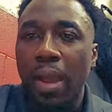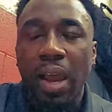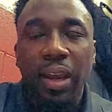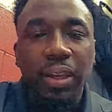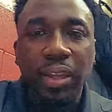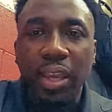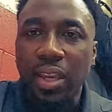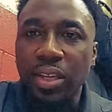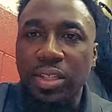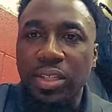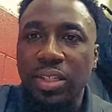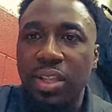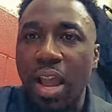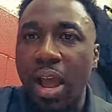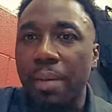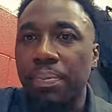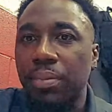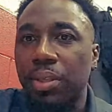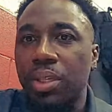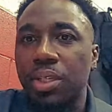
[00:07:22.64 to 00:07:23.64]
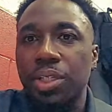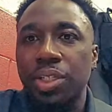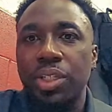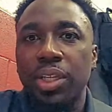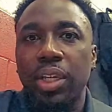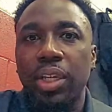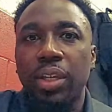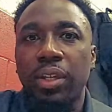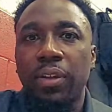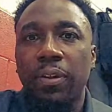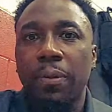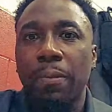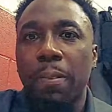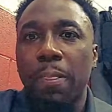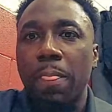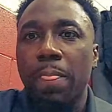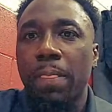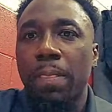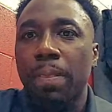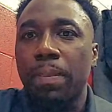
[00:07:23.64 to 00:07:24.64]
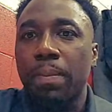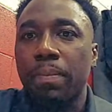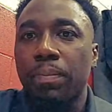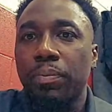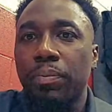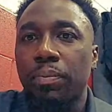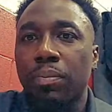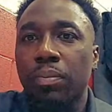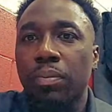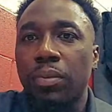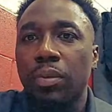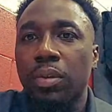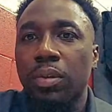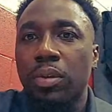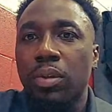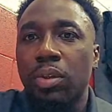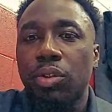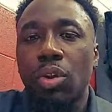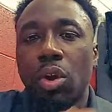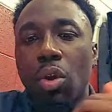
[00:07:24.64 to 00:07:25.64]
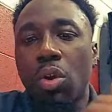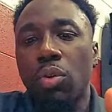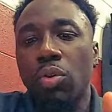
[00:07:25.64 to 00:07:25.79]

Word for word: I can't stop this shit. The